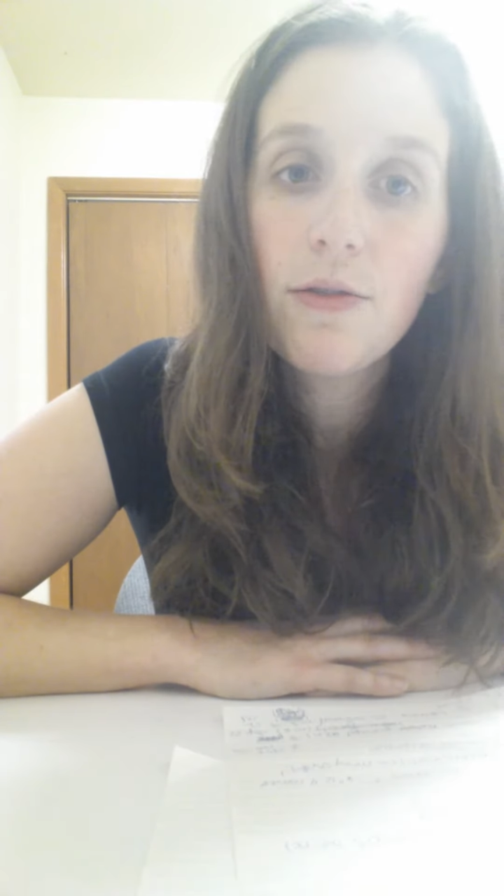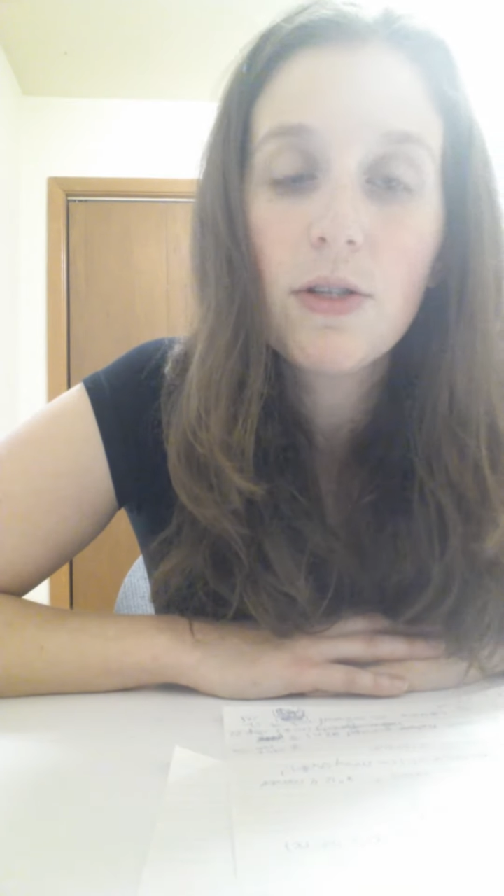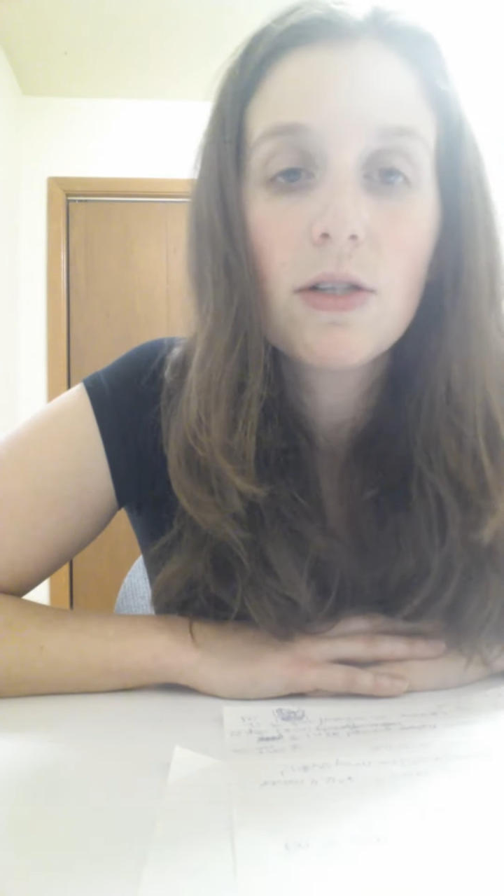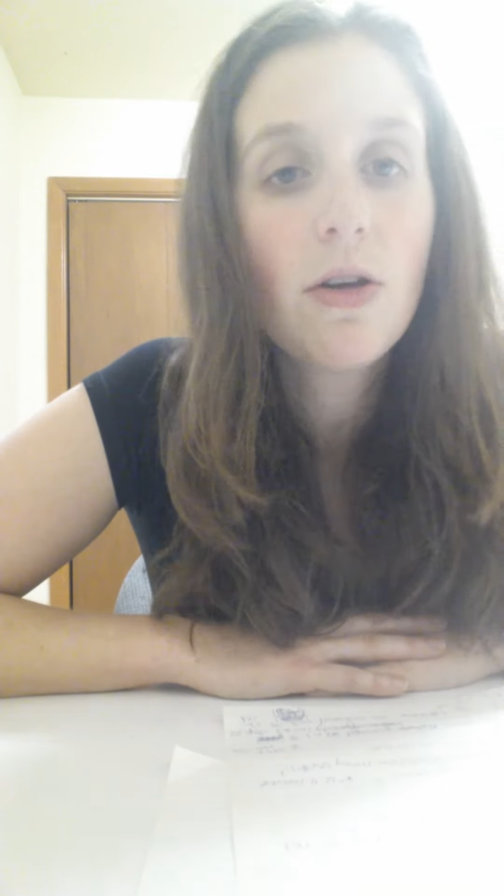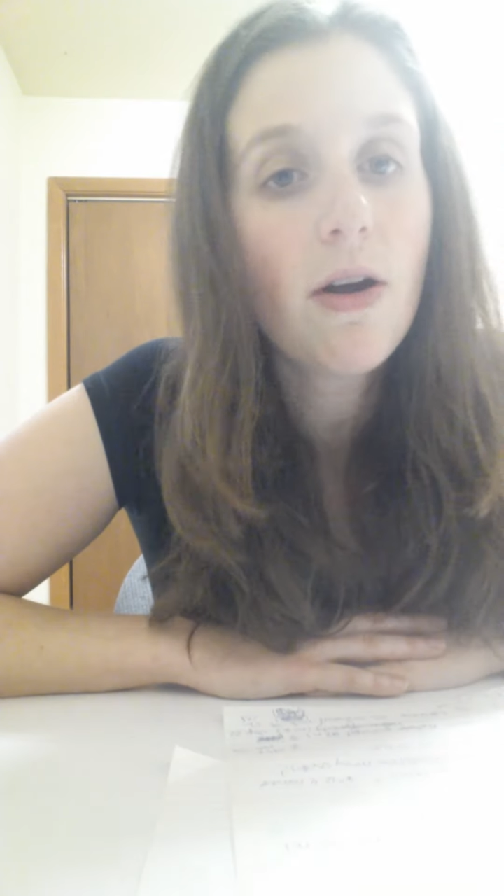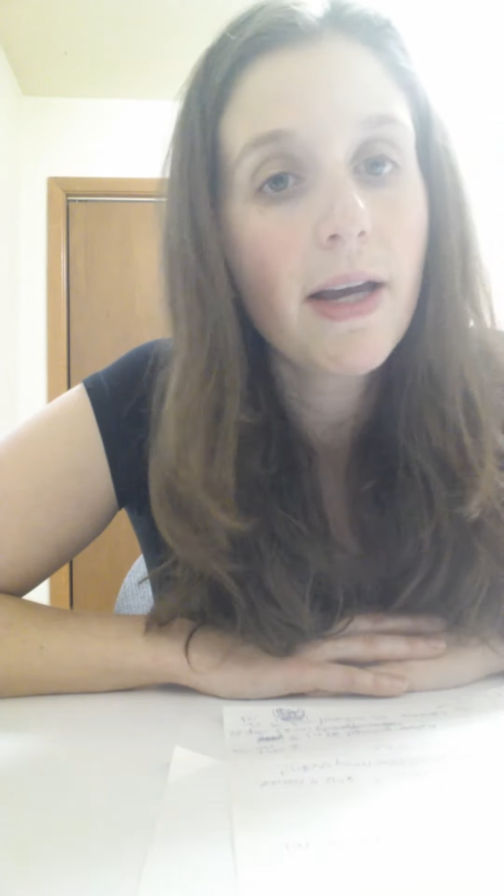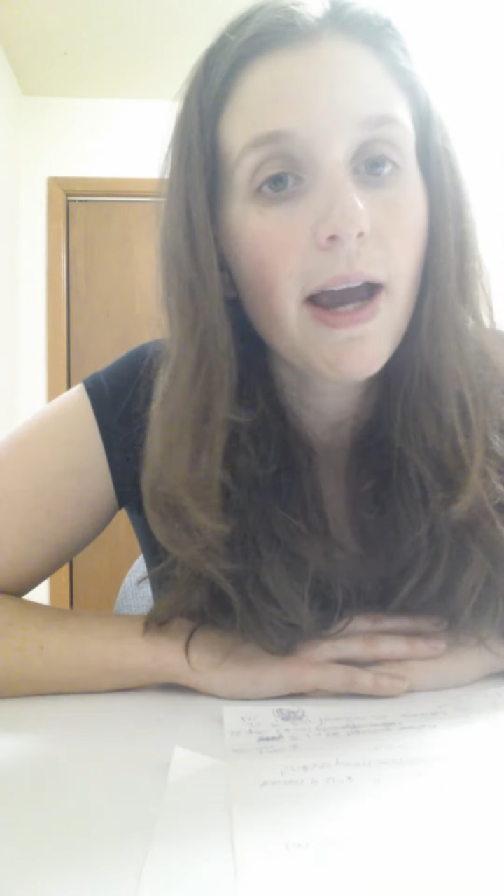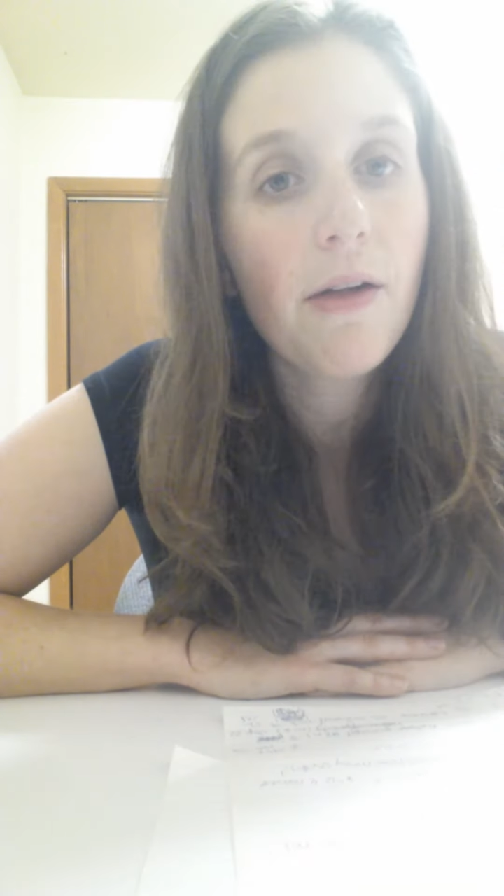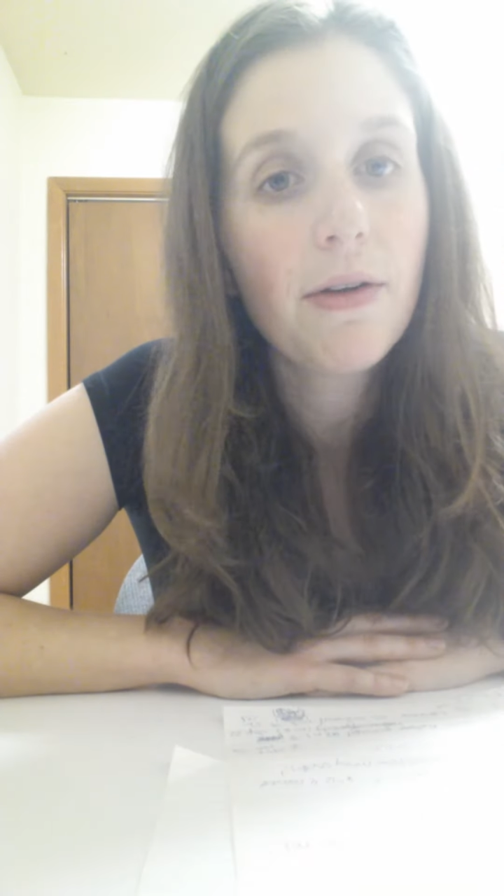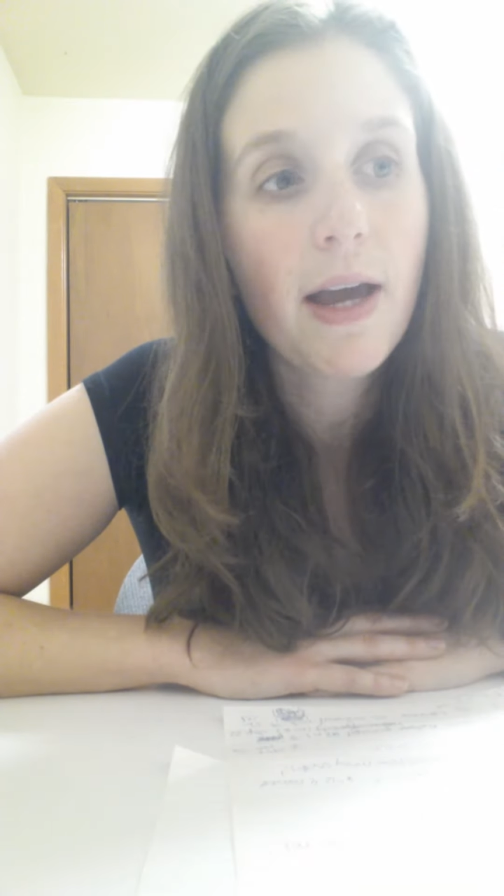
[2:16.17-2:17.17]
versus
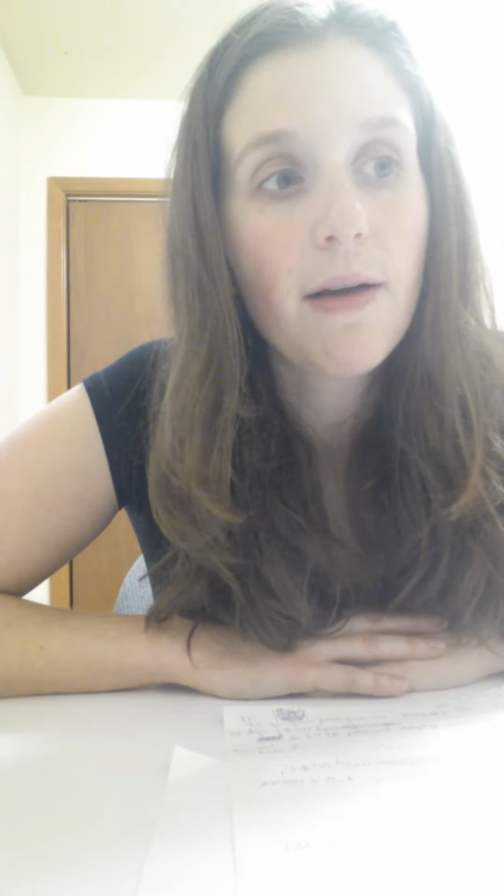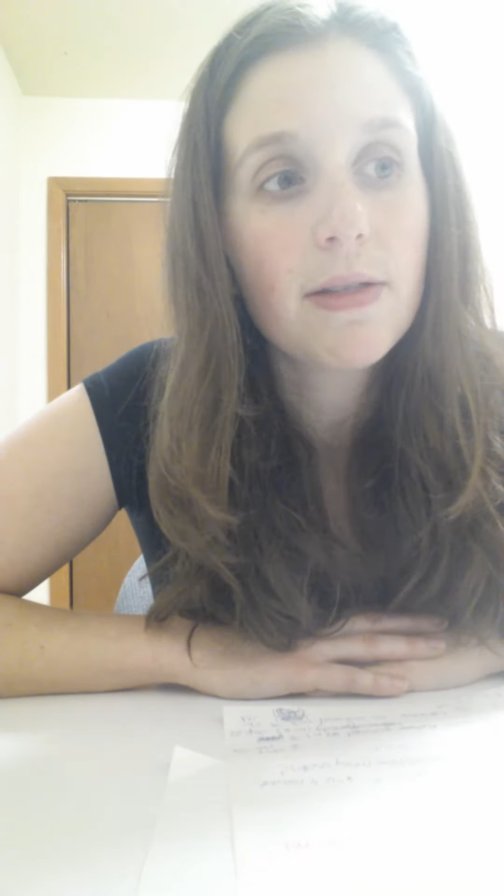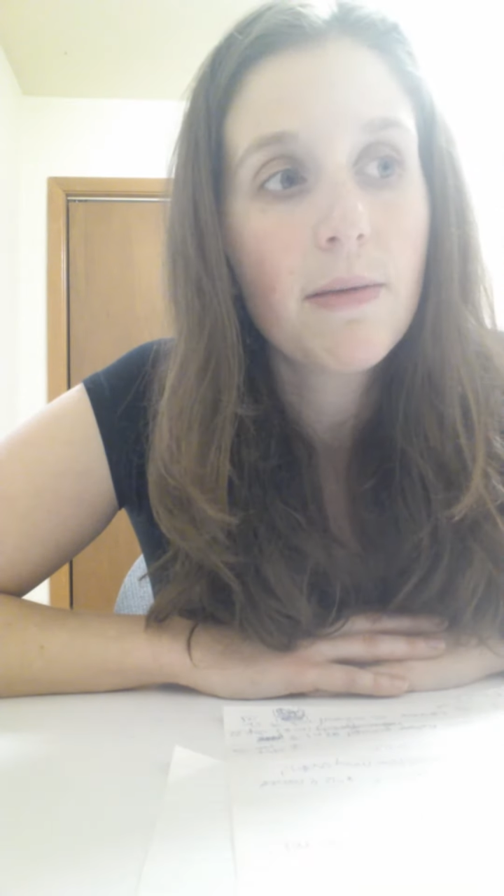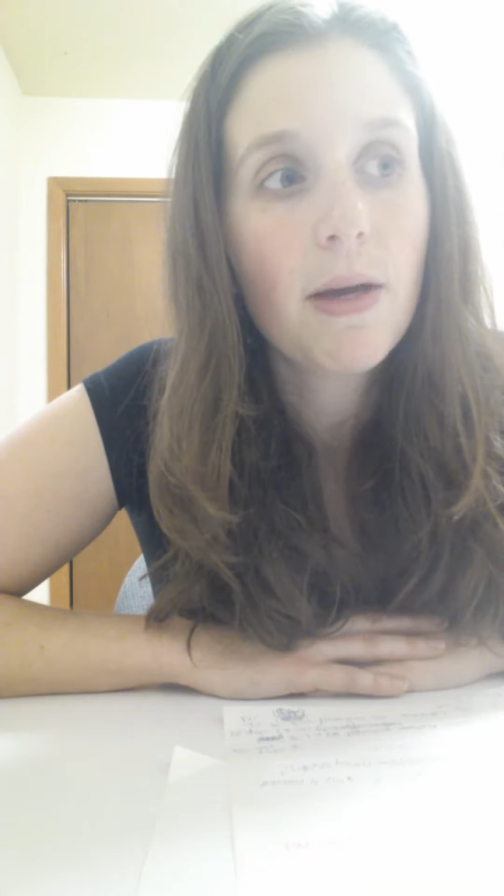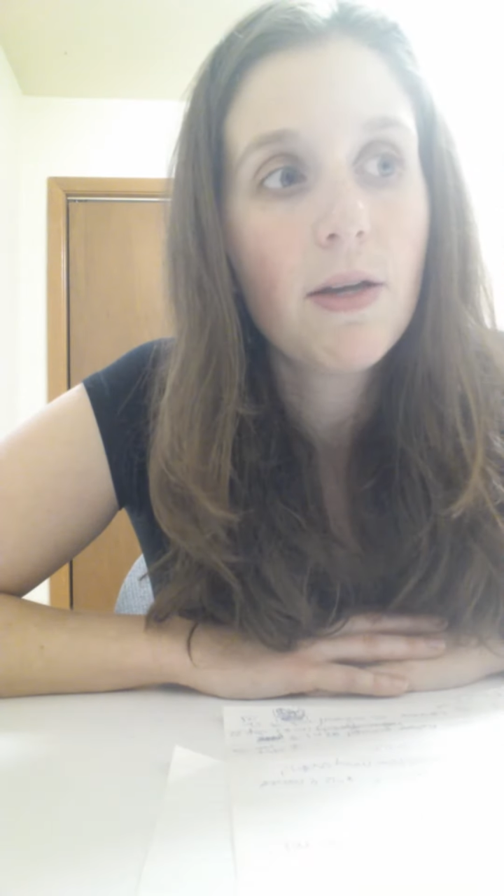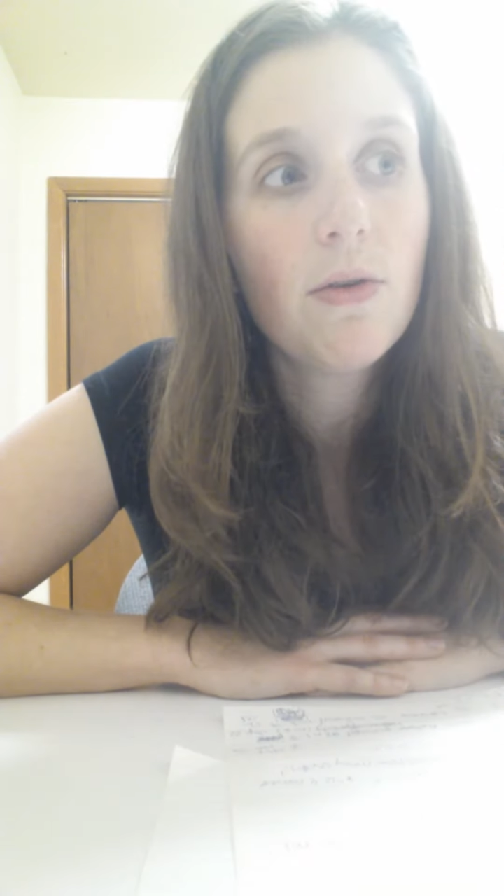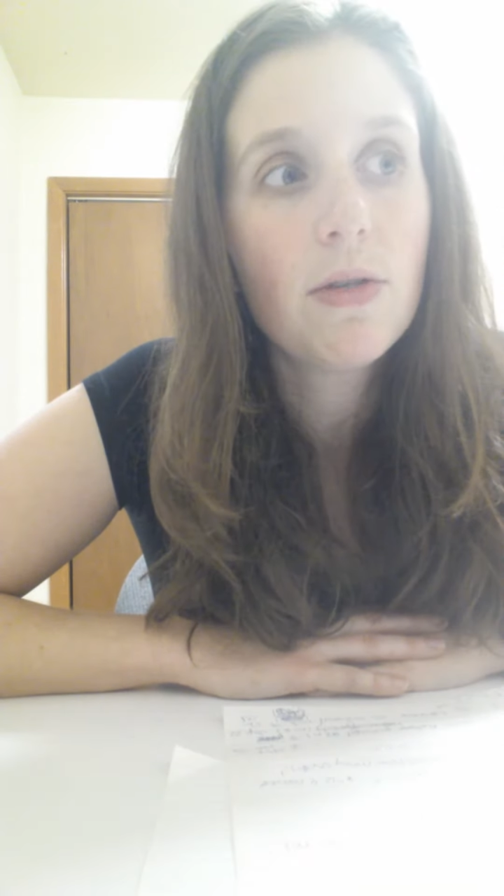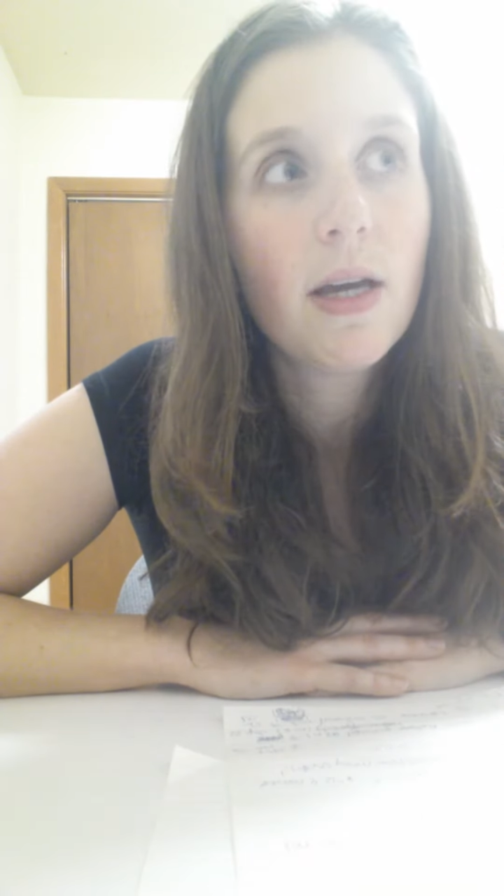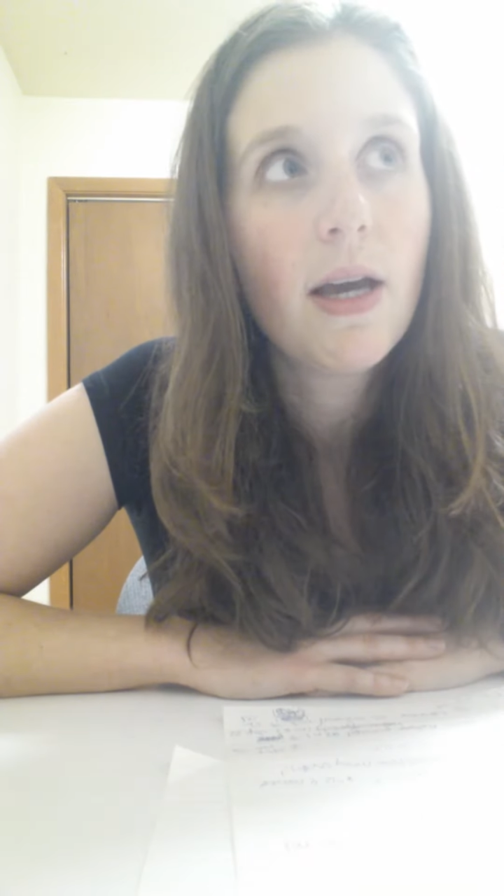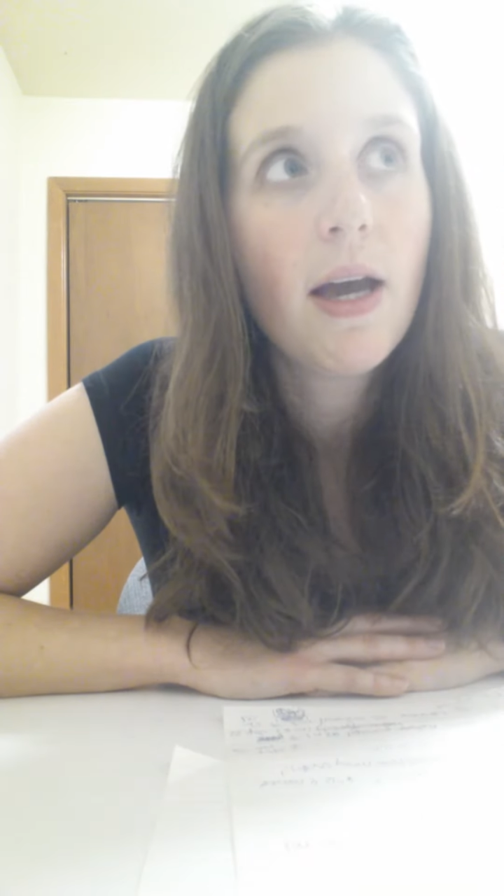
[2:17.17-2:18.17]
non-calorie counts on
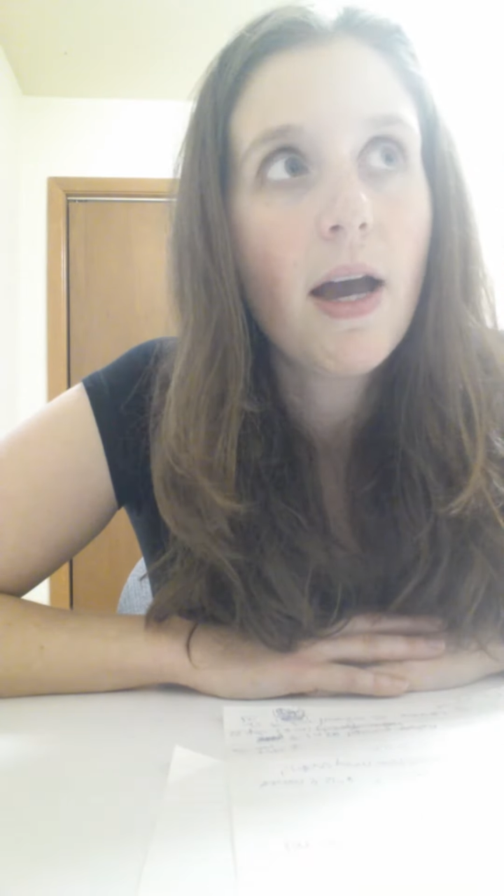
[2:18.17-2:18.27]
menus,